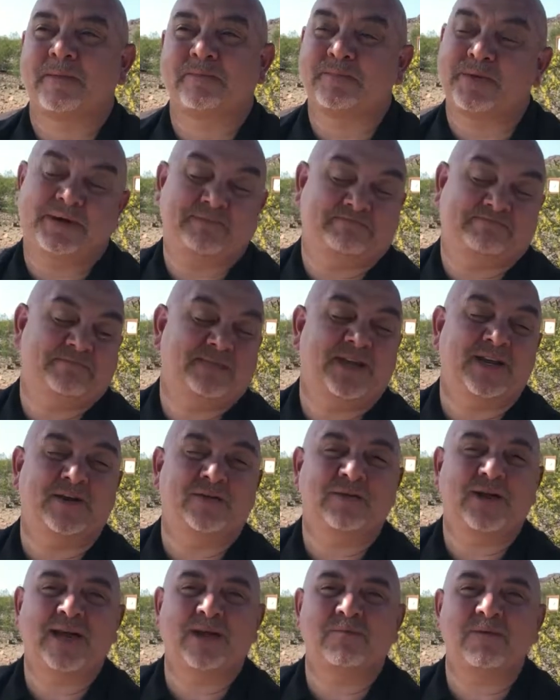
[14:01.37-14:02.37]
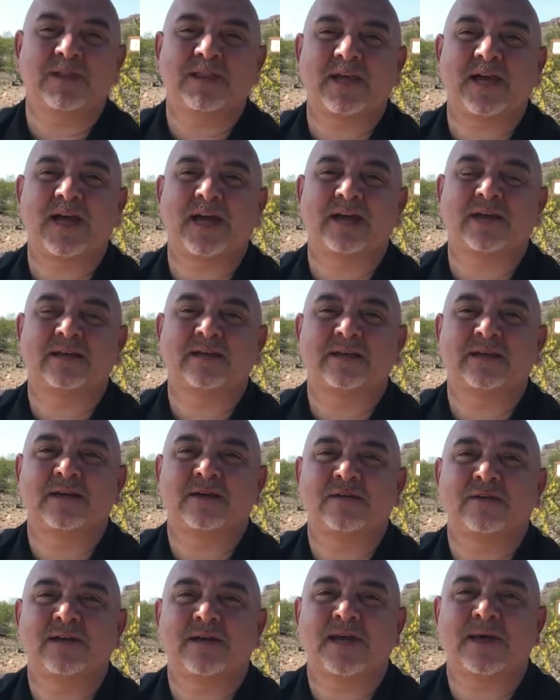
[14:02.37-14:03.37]
but hey, what the heck?
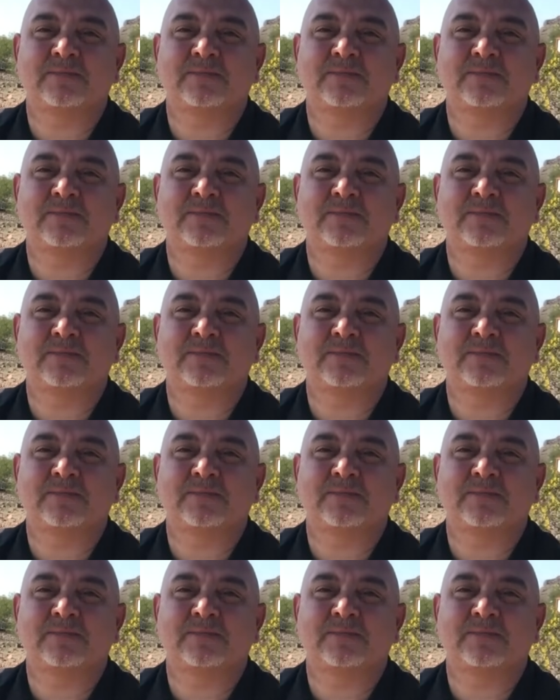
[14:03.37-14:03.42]
You can